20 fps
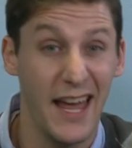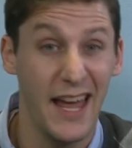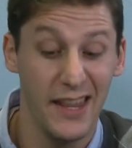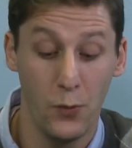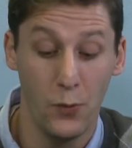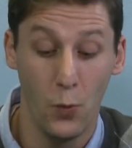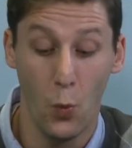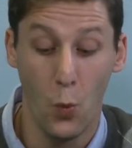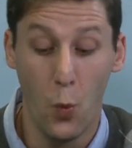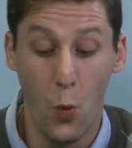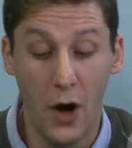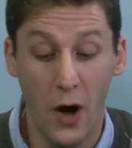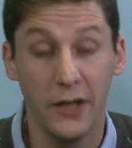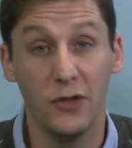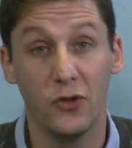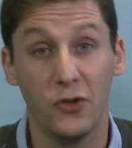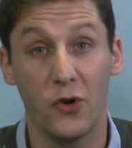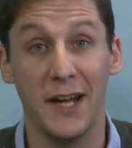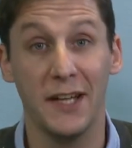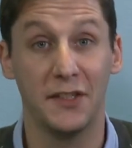Again,
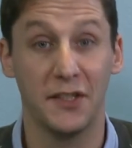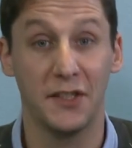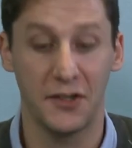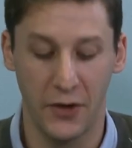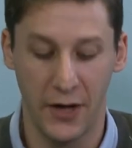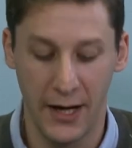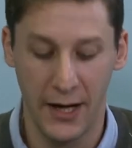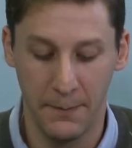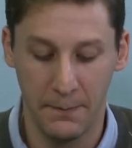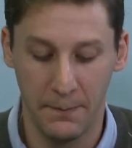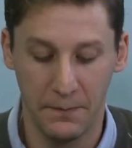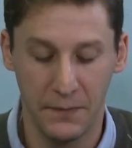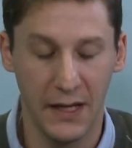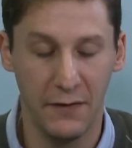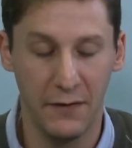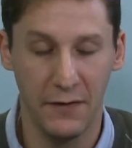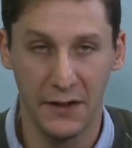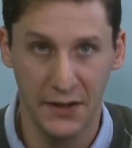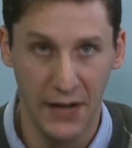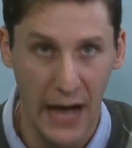one great
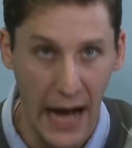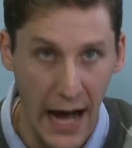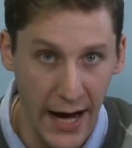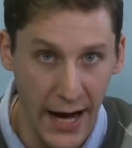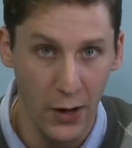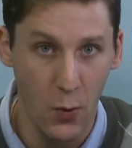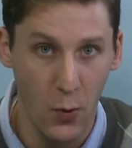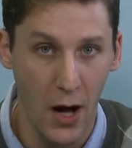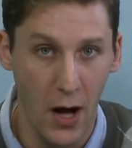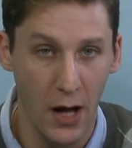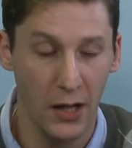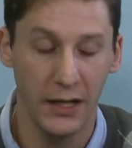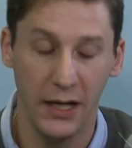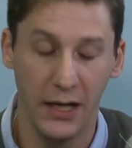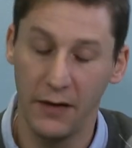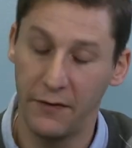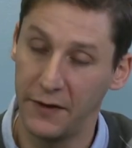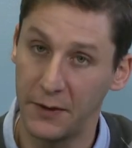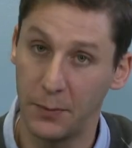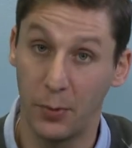stream, if it's high
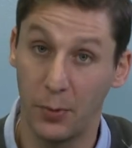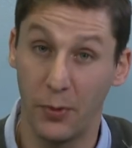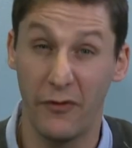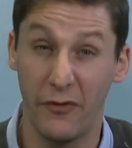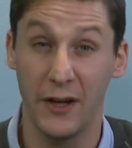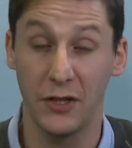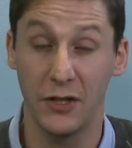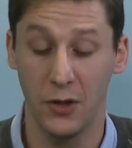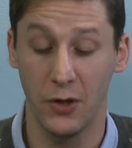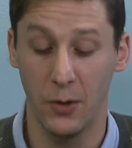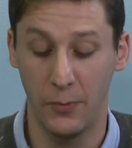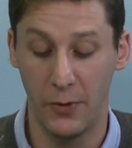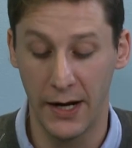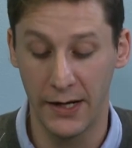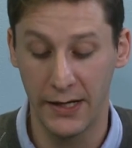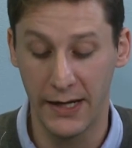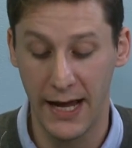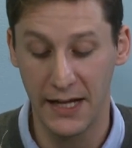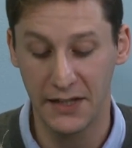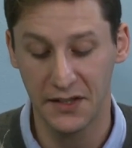quality, if it's a professional
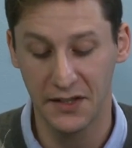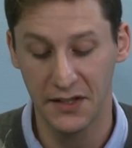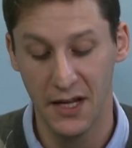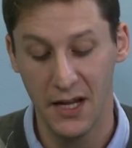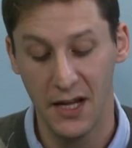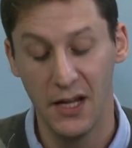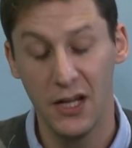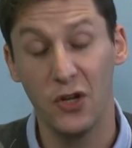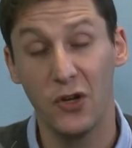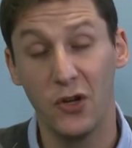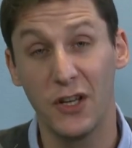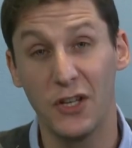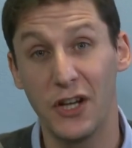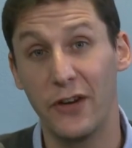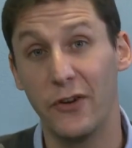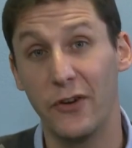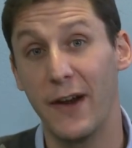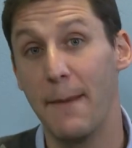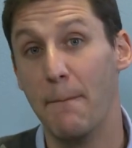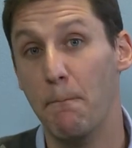broadcast, you
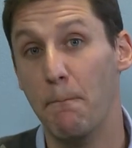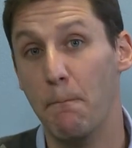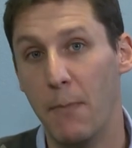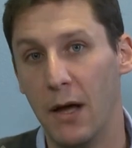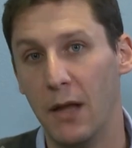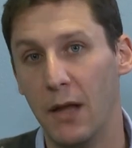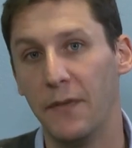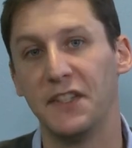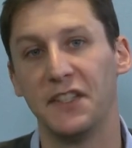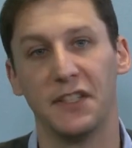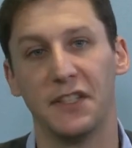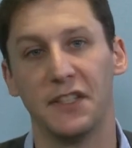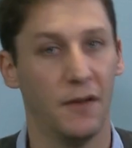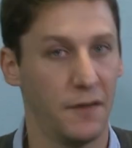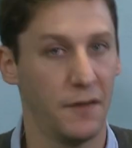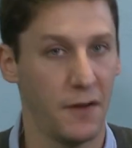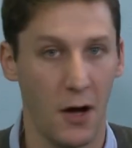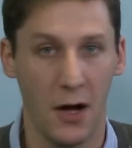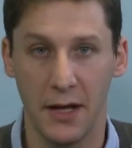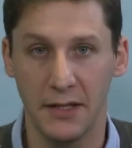can generate
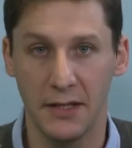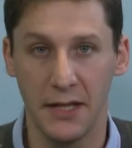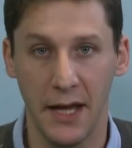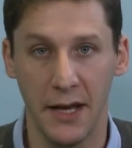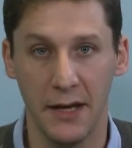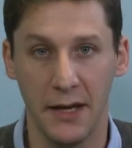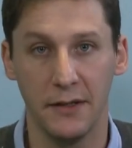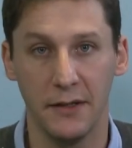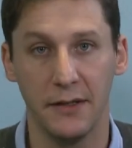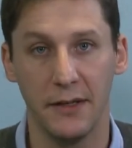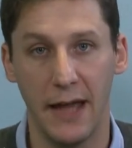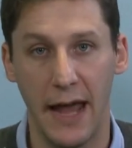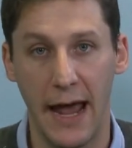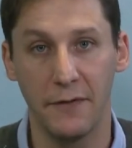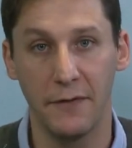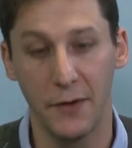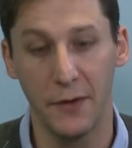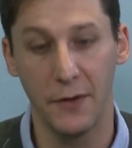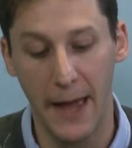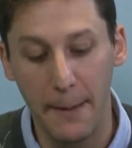months of content
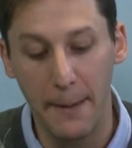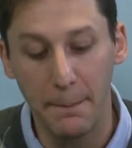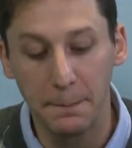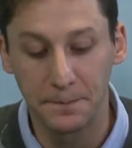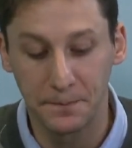after